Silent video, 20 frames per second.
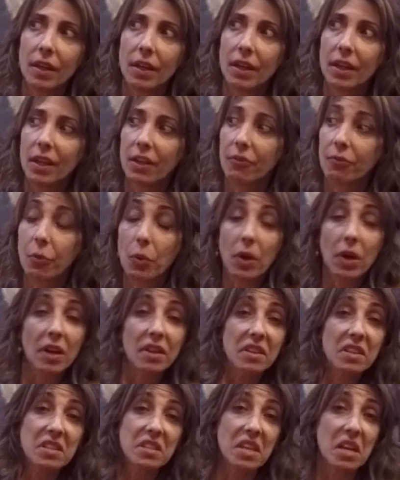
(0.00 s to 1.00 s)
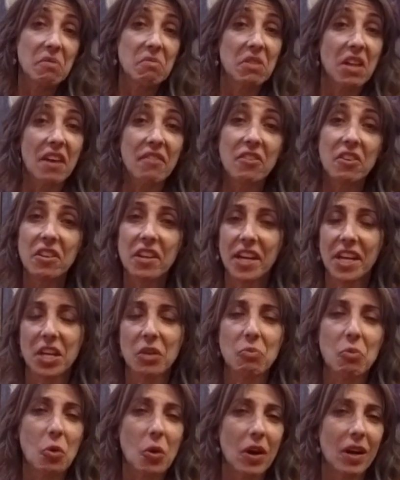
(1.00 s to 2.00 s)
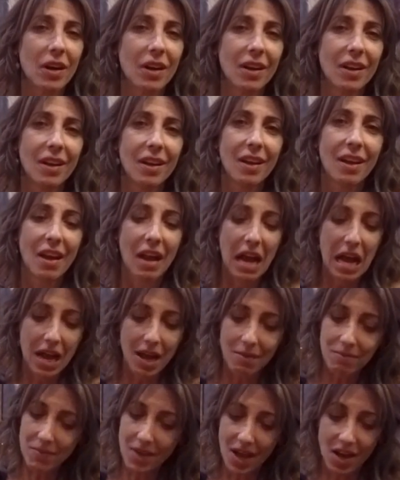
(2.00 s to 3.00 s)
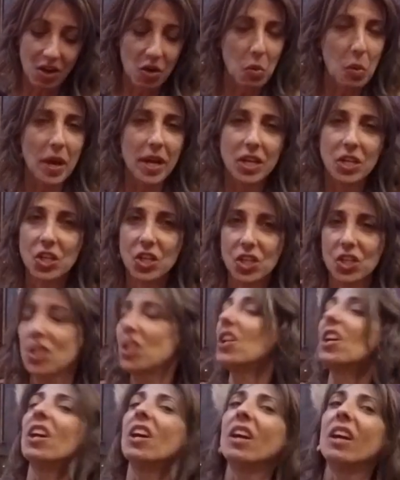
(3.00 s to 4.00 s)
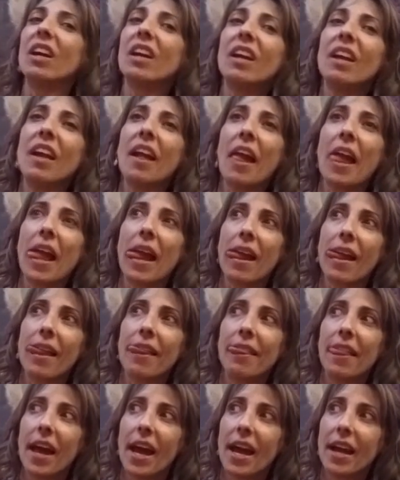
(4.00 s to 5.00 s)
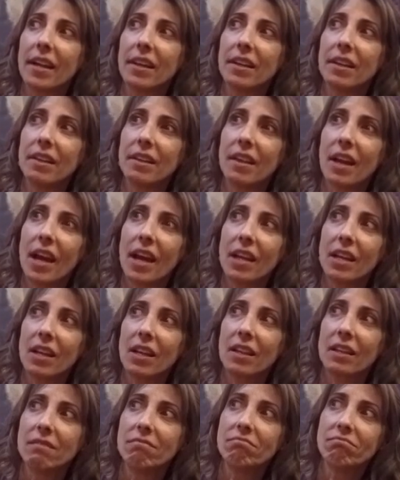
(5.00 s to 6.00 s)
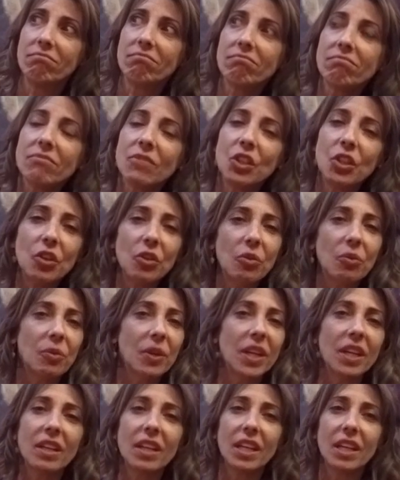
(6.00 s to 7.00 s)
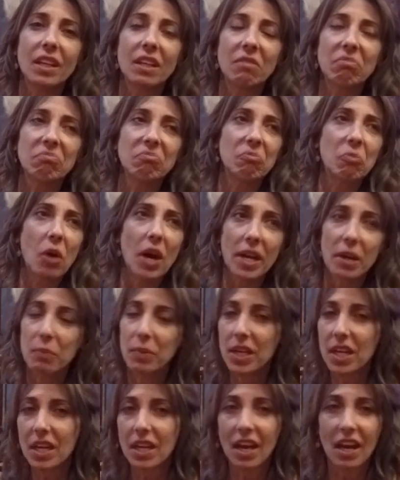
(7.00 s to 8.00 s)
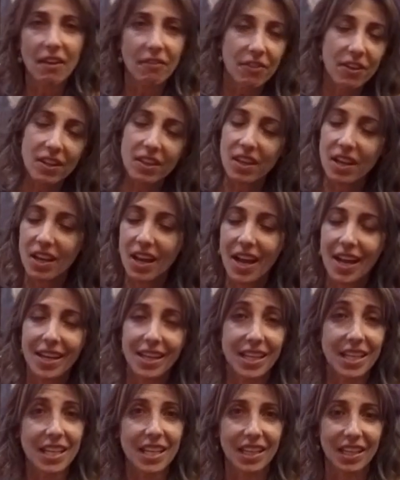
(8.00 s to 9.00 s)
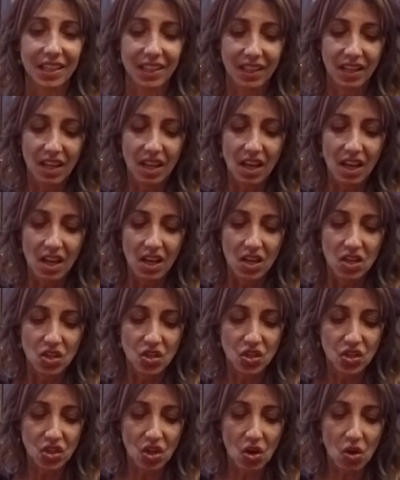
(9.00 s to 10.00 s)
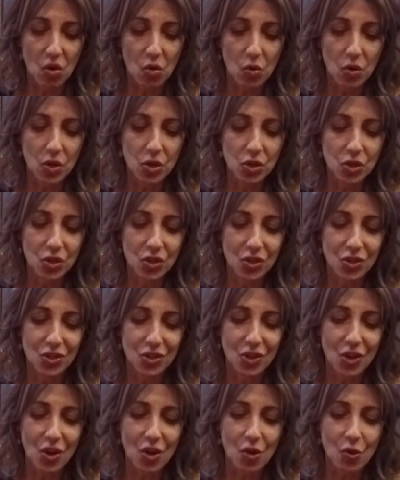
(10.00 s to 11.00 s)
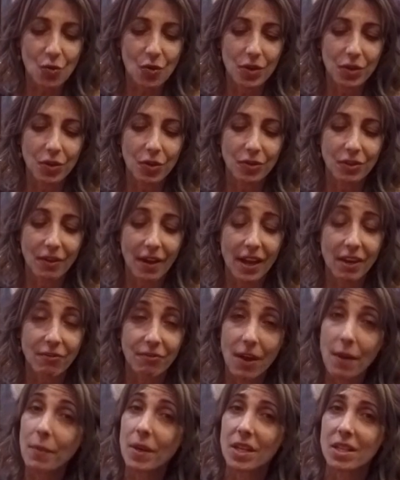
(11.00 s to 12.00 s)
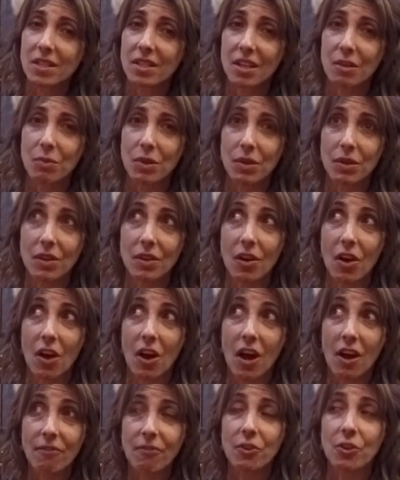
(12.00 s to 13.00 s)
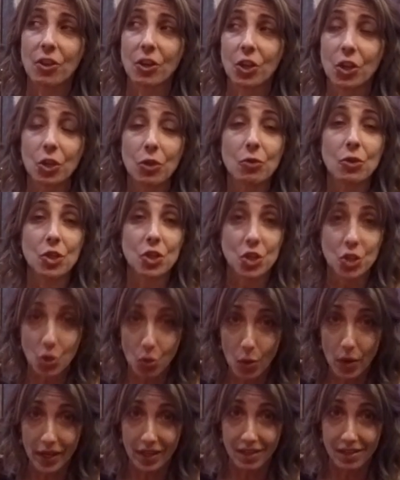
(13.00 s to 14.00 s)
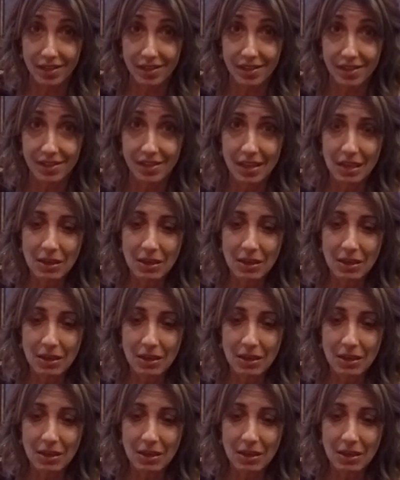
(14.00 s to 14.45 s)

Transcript: if we're on the same level anymore. I'm not quite sure that you really want to be everything I need. So the Divine Feminine is going to be offered a huge choice